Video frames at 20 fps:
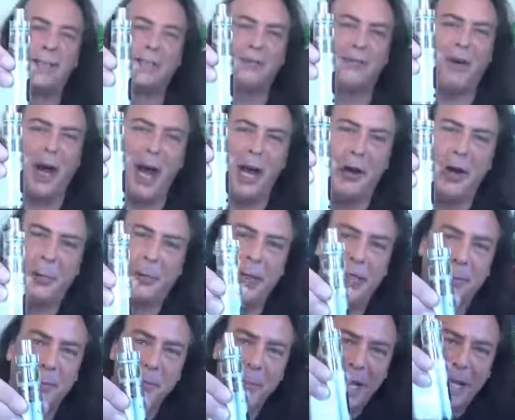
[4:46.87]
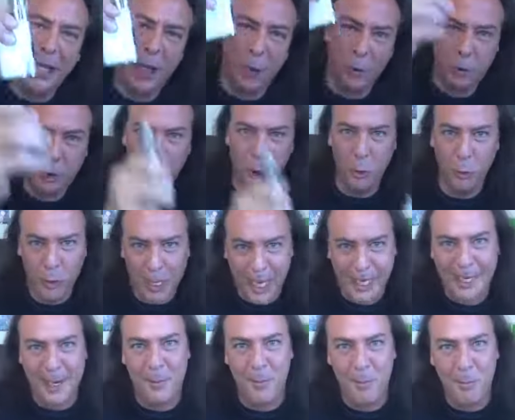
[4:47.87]
It's firing up this Milo 2
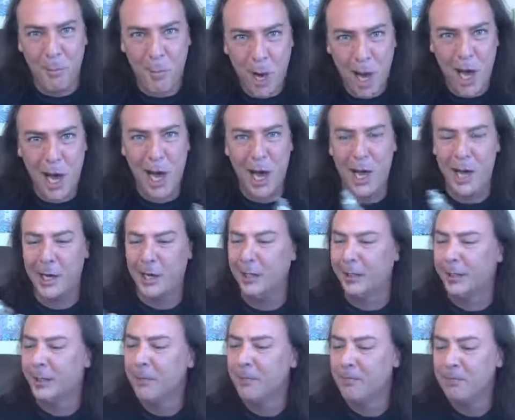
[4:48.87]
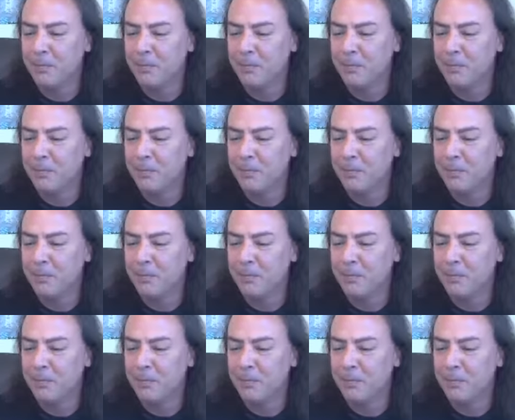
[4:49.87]
like a mug.